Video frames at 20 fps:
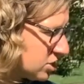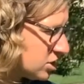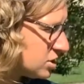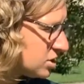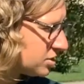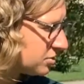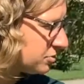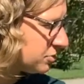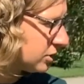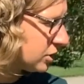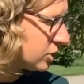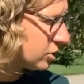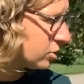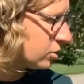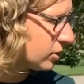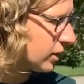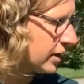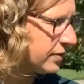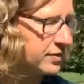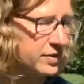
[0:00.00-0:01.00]
just a
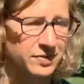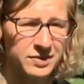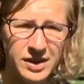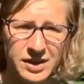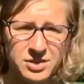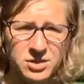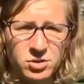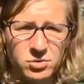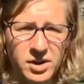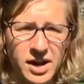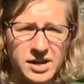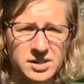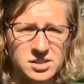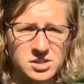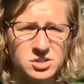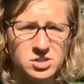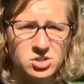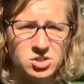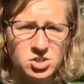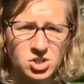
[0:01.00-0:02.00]
few and then let the
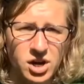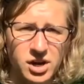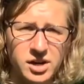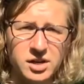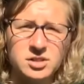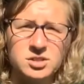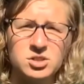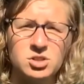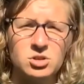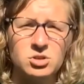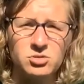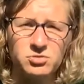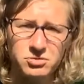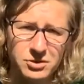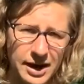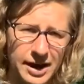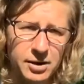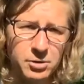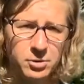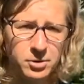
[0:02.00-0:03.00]
rest start to
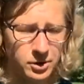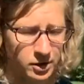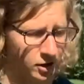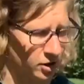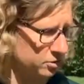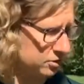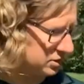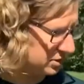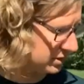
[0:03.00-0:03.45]
flower and go to